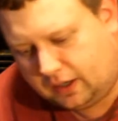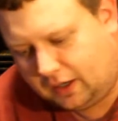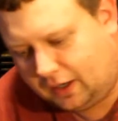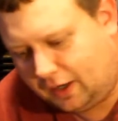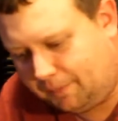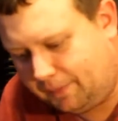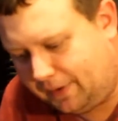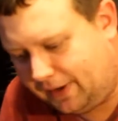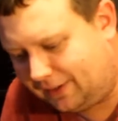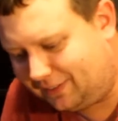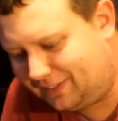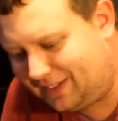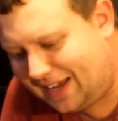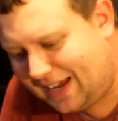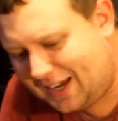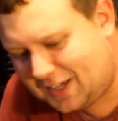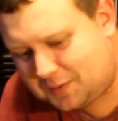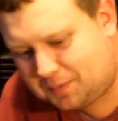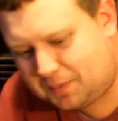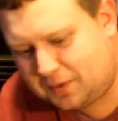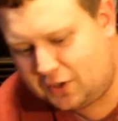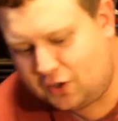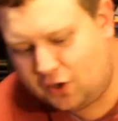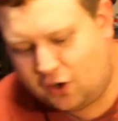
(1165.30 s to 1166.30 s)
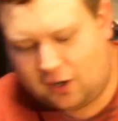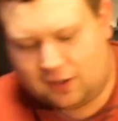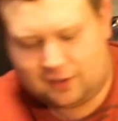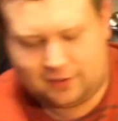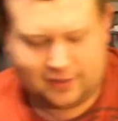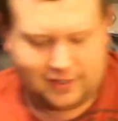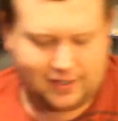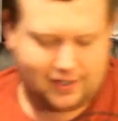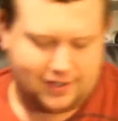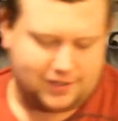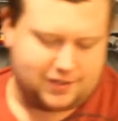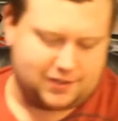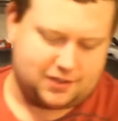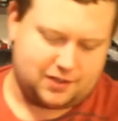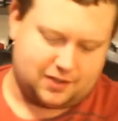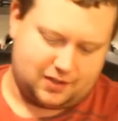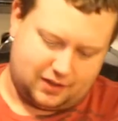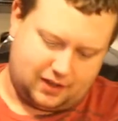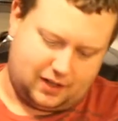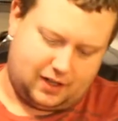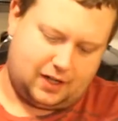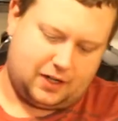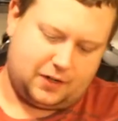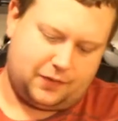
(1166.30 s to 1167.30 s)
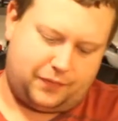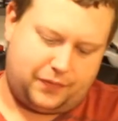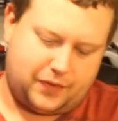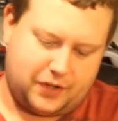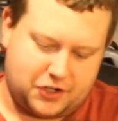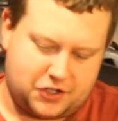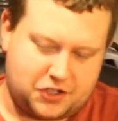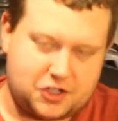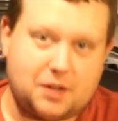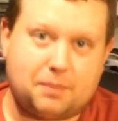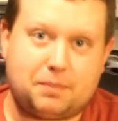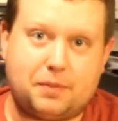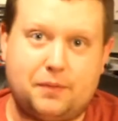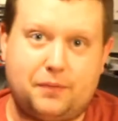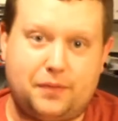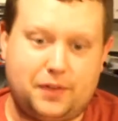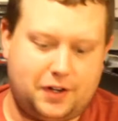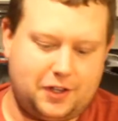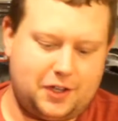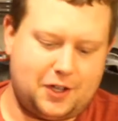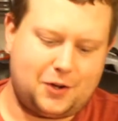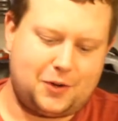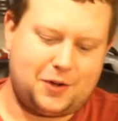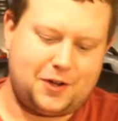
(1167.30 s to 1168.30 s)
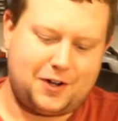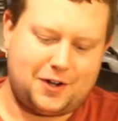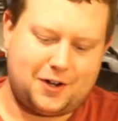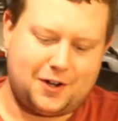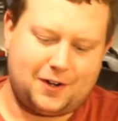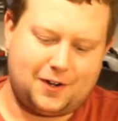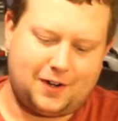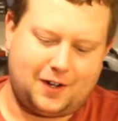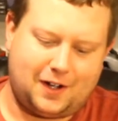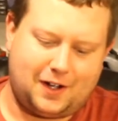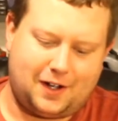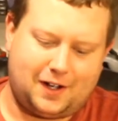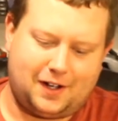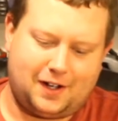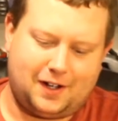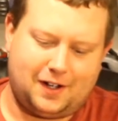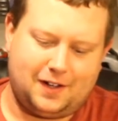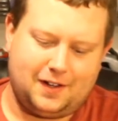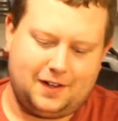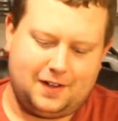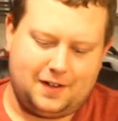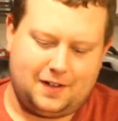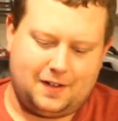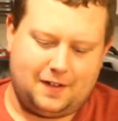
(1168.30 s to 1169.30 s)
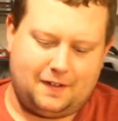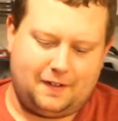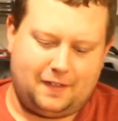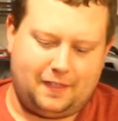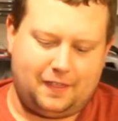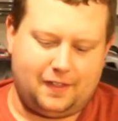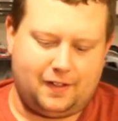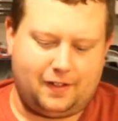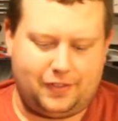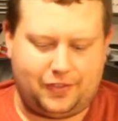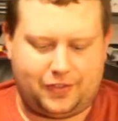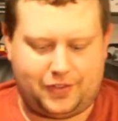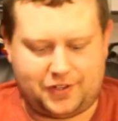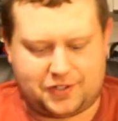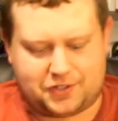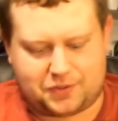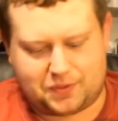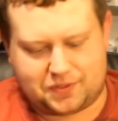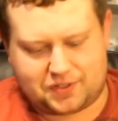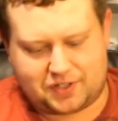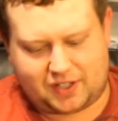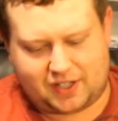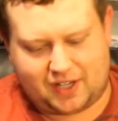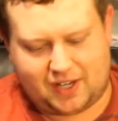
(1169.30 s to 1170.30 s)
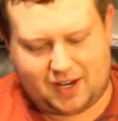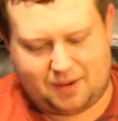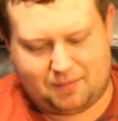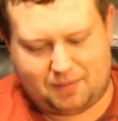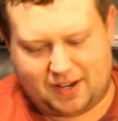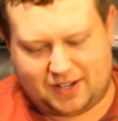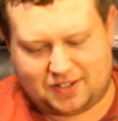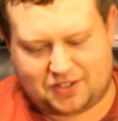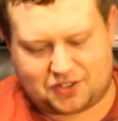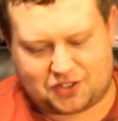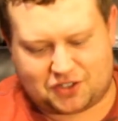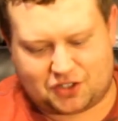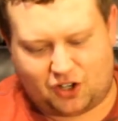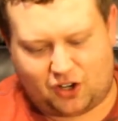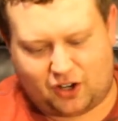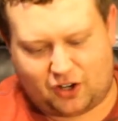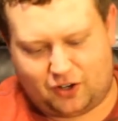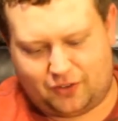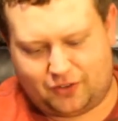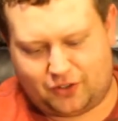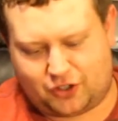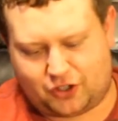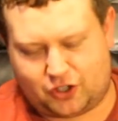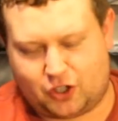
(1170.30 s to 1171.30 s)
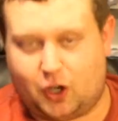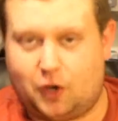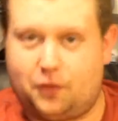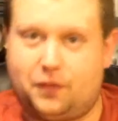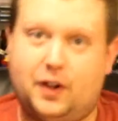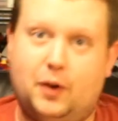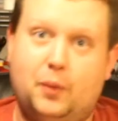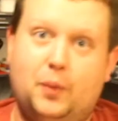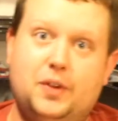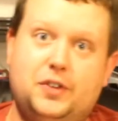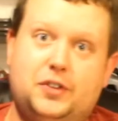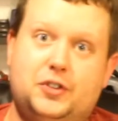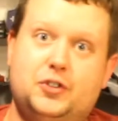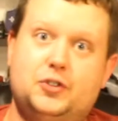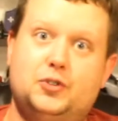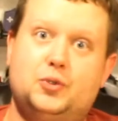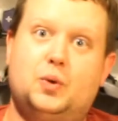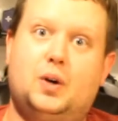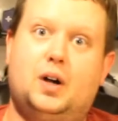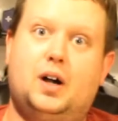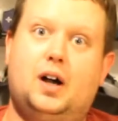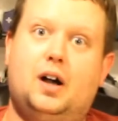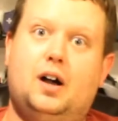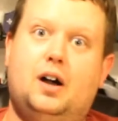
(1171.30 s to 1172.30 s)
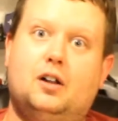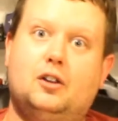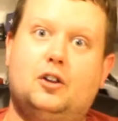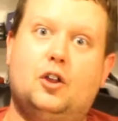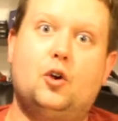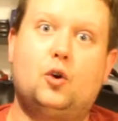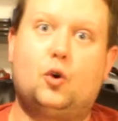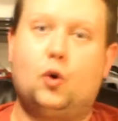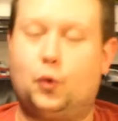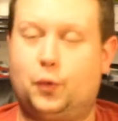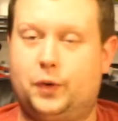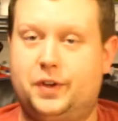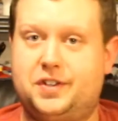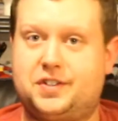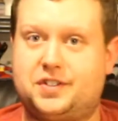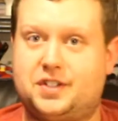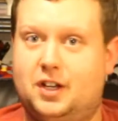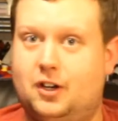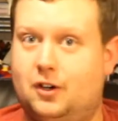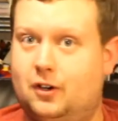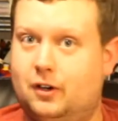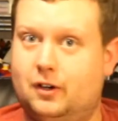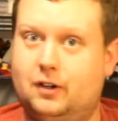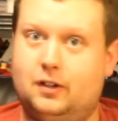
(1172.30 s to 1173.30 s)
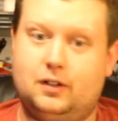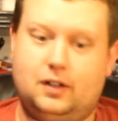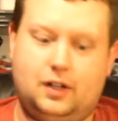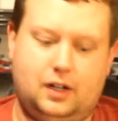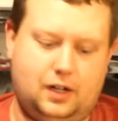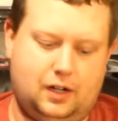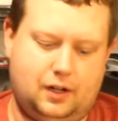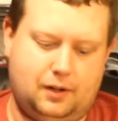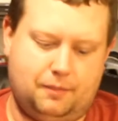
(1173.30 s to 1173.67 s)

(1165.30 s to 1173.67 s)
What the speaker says: and last but not least, to finish up the video here, this was a game, I saw it on the shelf. I went to a local reseller,